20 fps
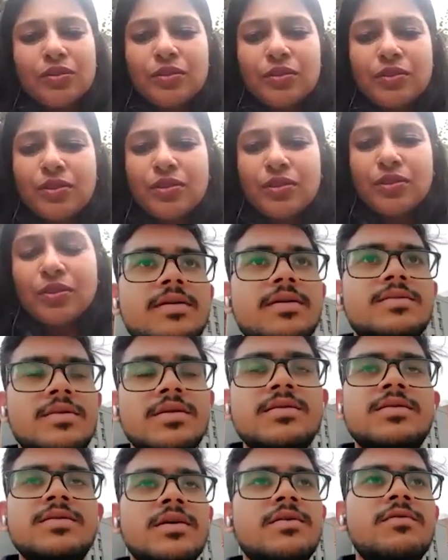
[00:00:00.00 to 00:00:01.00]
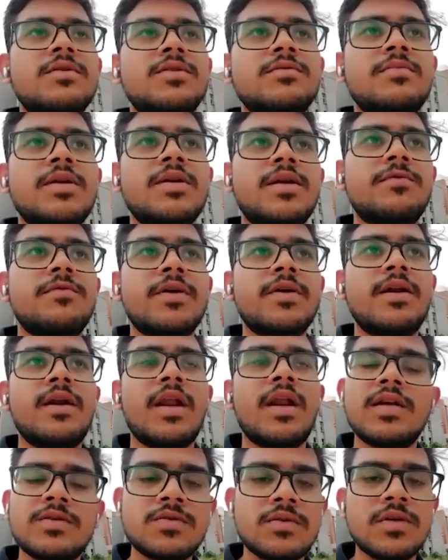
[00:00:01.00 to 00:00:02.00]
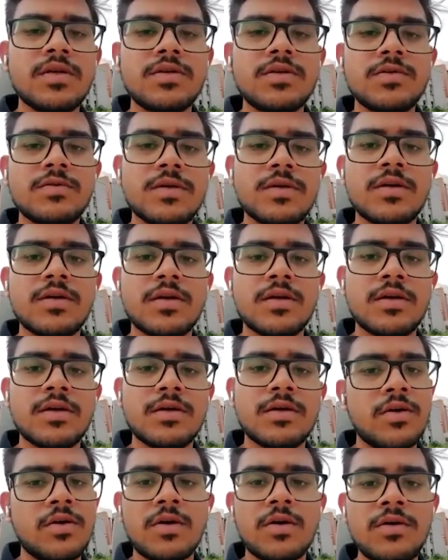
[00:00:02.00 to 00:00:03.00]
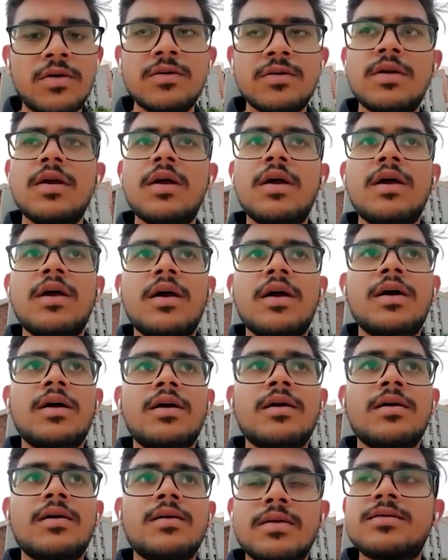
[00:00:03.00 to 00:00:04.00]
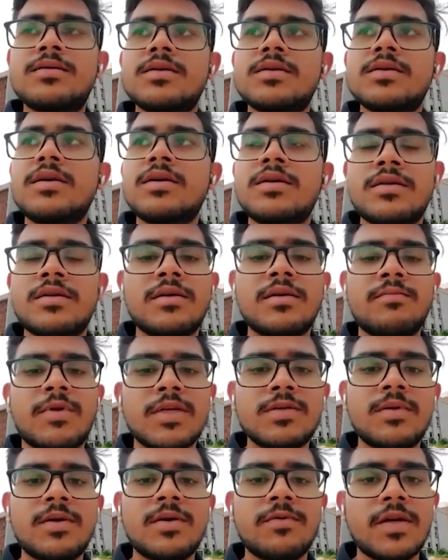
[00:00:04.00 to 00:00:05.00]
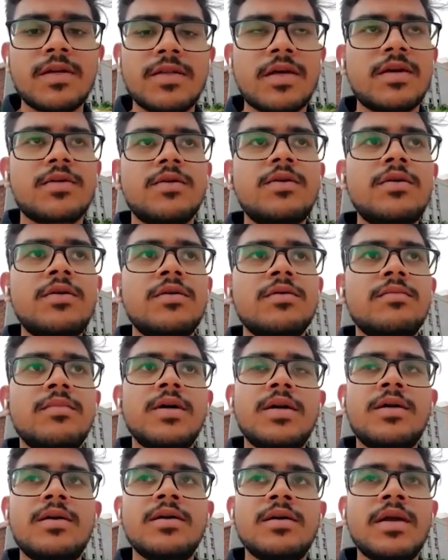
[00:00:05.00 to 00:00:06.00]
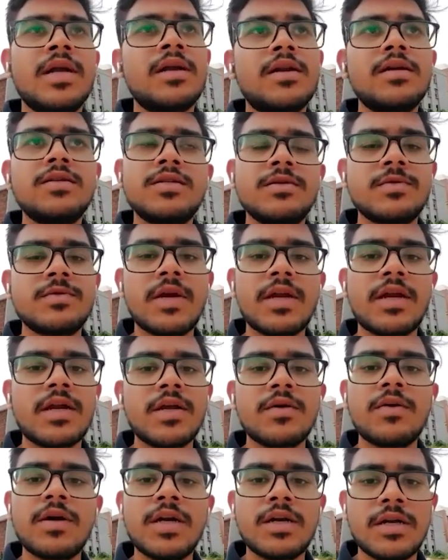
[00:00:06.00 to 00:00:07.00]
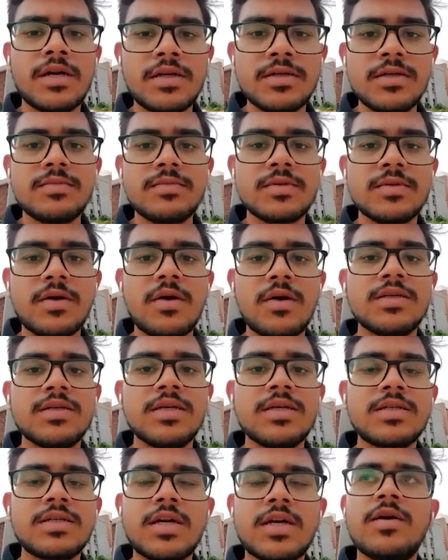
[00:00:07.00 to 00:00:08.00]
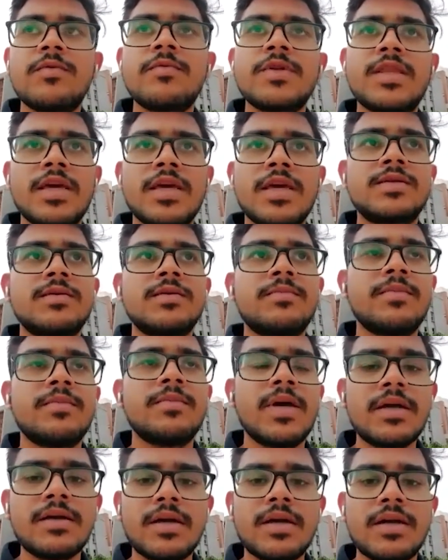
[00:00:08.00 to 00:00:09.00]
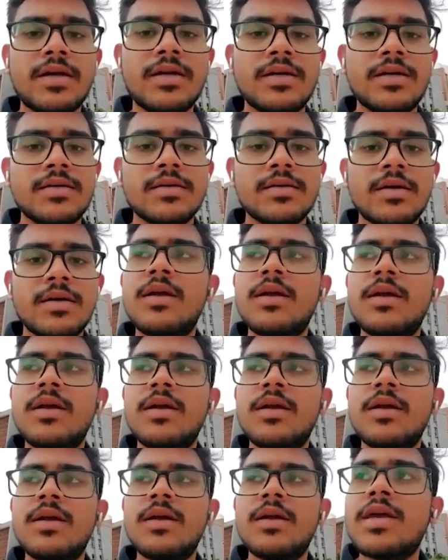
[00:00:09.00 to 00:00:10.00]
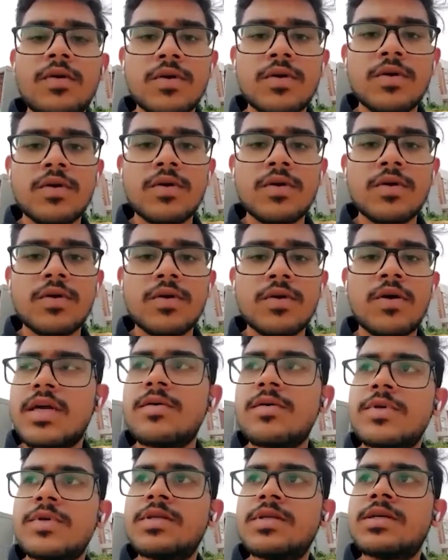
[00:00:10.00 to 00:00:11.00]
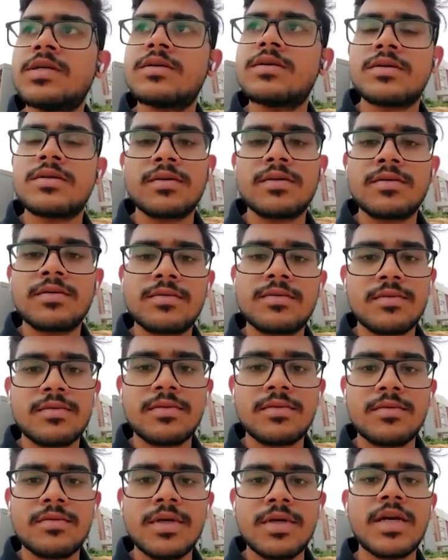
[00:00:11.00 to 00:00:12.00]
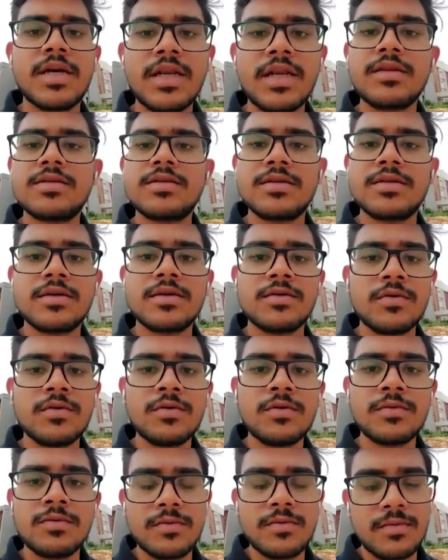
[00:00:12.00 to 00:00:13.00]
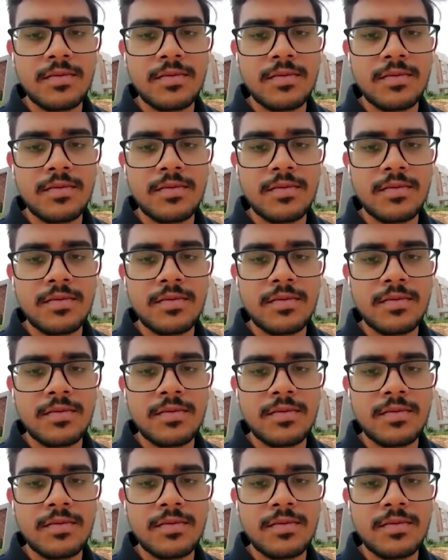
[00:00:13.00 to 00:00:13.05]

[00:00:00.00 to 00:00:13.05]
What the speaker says: Ma'am, yes, this year was a bit difficult. Last 2 years were good. This year, the placement weren't that good. But internships, we are getting good internships. The college has tie-up with Exim Bank, and EY also the college has tie-up with. It's ending this year, though.